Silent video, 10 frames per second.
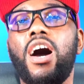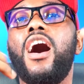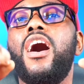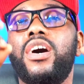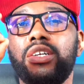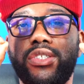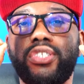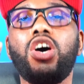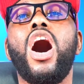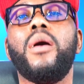are
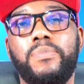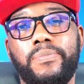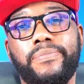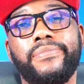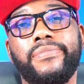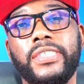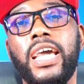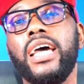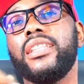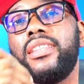top.
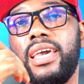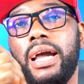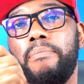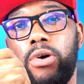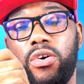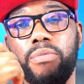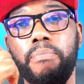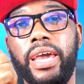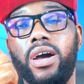They are both made